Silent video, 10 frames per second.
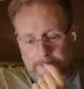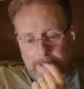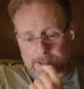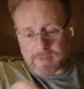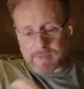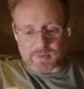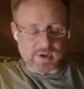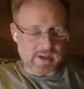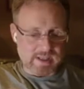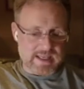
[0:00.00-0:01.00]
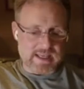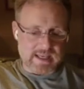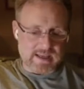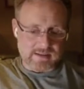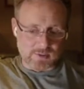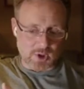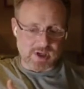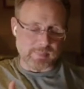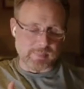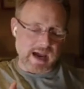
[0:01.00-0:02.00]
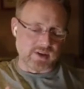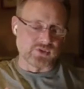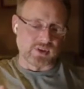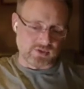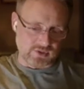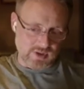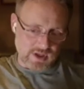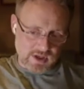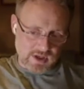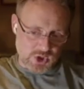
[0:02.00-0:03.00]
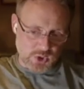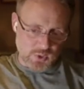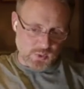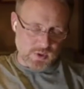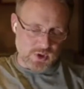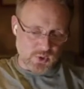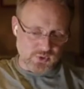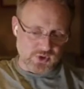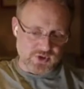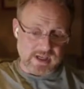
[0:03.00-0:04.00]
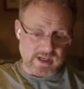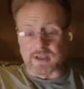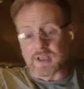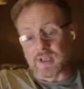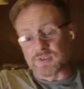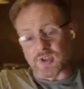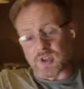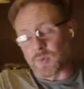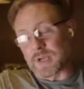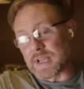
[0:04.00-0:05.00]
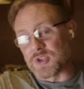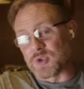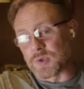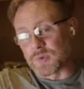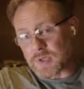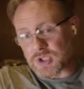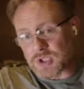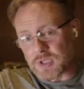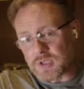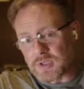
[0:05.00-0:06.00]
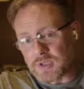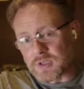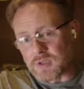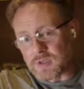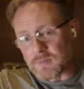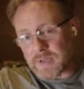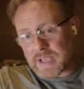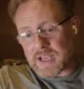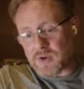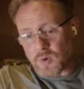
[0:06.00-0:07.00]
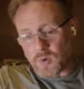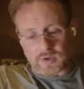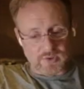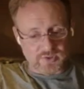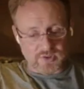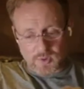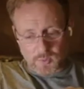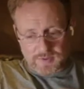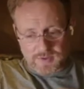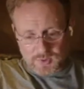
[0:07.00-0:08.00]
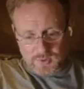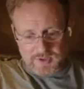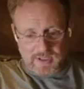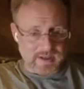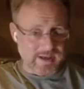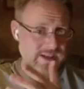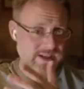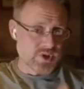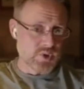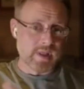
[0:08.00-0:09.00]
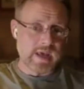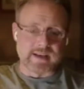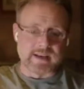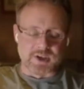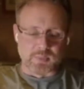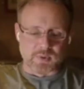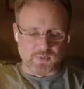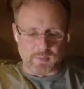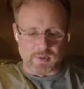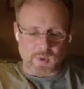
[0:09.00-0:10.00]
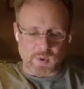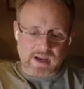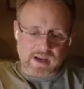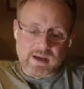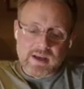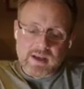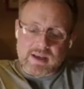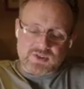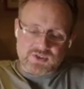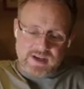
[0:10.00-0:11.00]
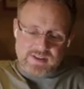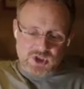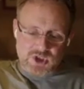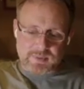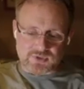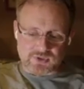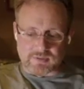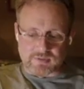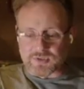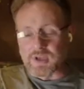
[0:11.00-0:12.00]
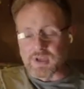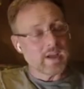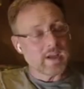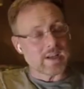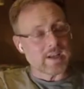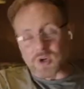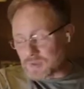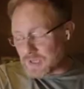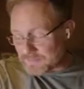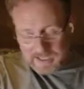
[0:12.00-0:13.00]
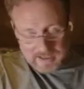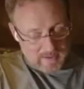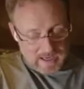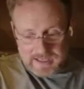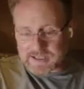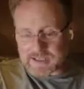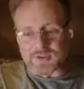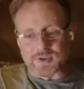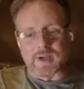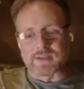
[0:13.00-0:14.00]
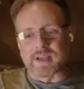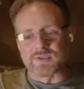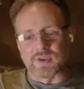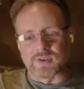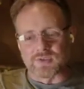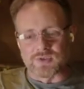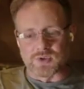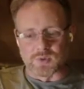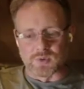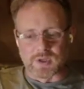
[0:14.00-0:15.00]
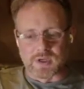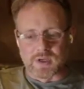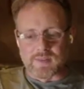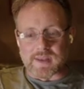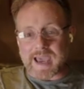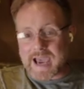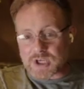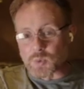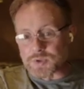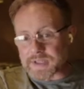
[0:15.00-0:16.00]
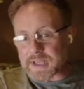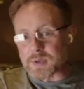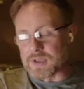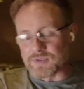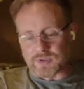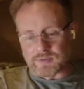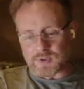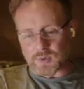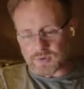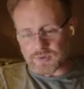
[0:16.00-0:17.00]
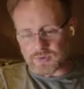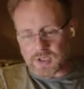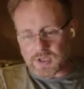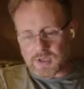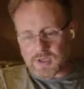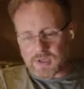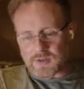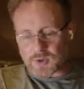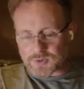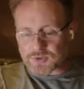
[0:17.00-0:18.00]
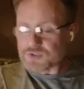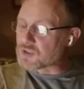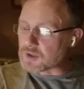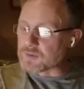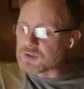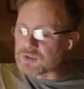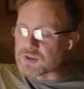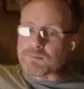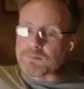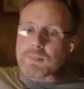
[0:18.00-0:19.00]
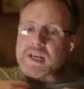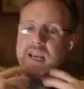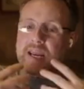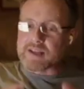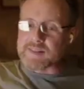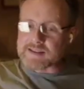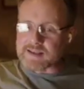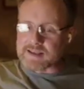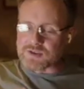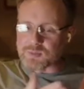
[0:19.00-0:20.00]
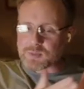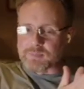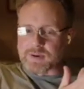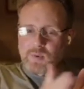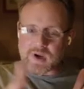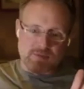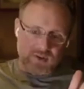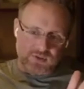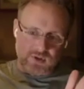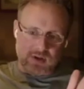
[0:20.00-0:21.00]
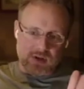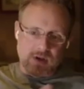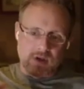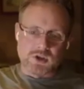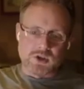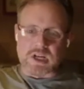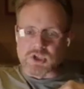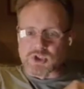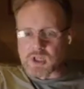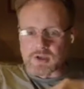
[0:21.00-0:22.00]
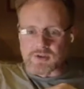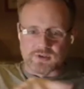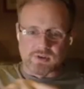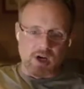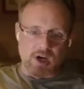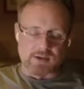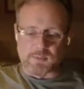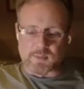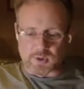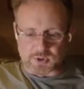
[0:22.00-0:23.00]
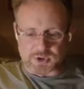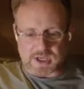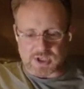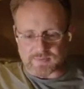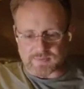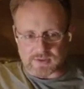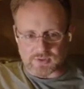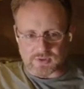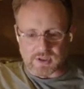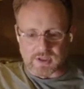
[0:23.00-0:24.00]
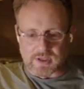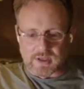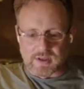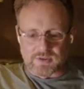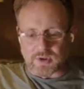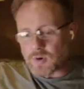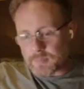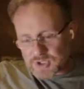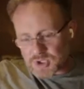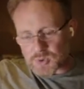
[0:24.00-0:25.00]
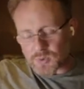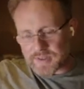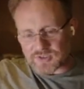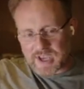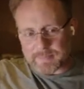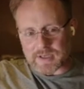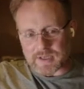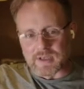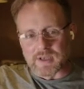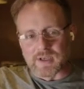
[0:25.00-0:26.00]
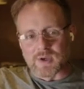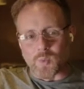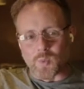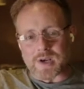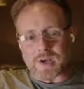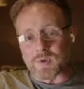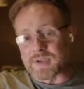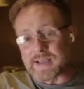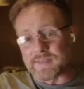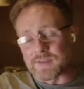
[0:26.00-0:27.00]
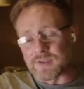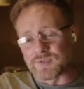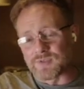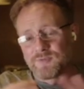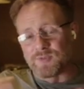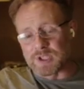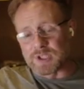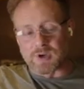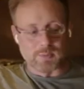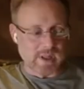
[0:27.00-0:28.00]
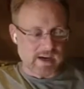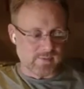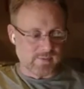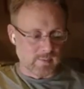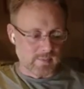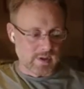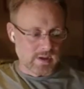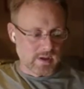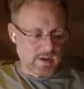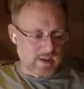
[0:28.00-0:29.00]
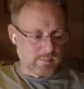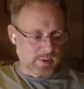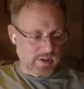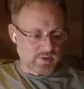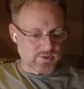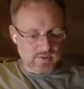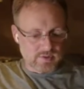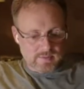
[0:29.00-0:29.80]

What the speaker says: in-memory key lookup access to users' data, so that when I need to enrich paid orders with user data, I could do that in a performant way inside the shipping service, and I don't have to have any kind of direct access to the actual database of users. The user service is mediating that data to me by way of this change log, this log of immutable change events. So a bunch of cool things happen when we've got this fully grown platform in place.